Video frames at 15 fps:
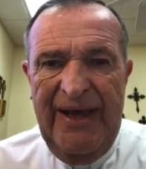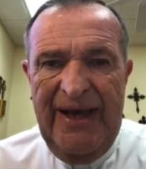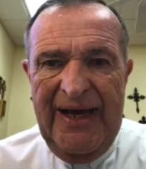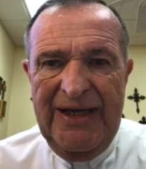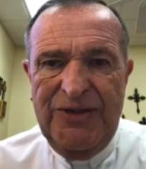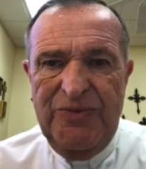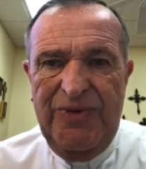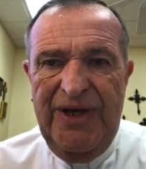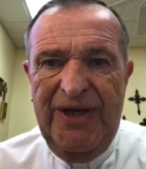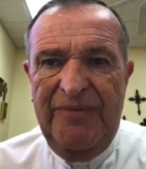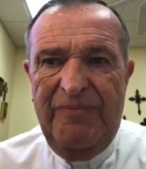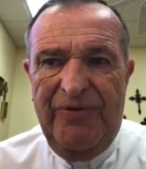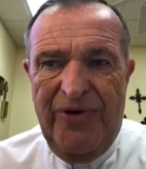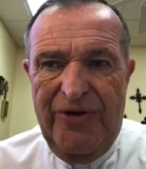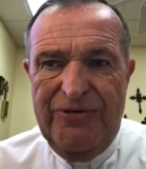As we
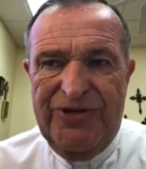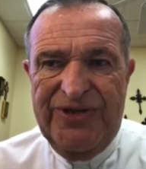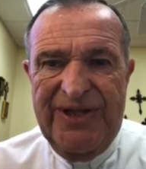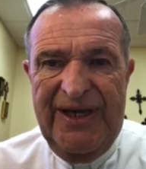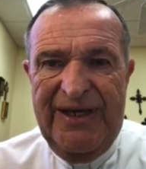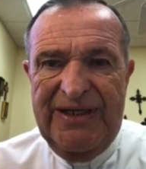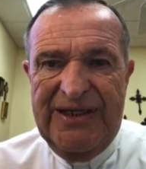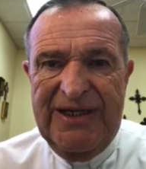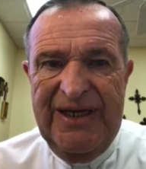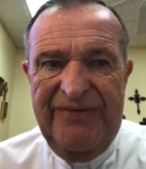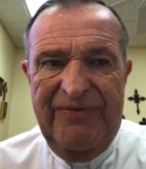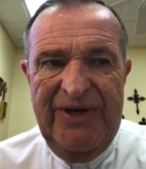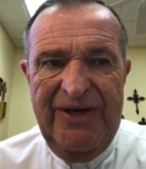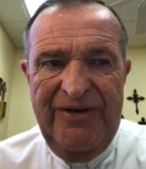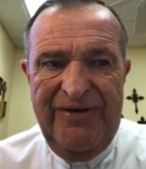approach
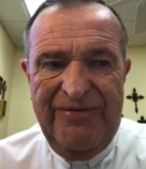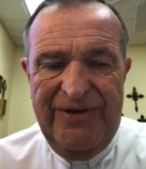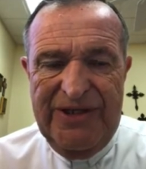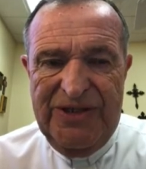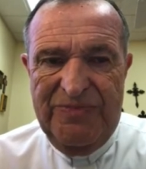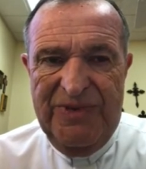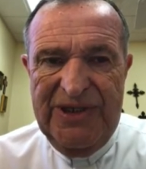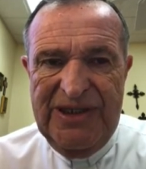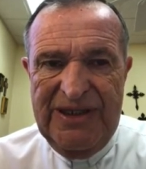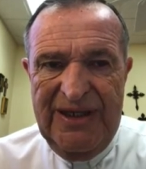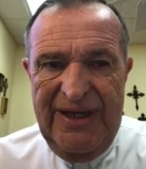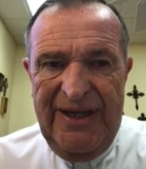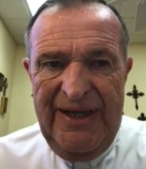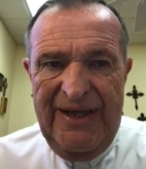Thanksgiving and Christmas,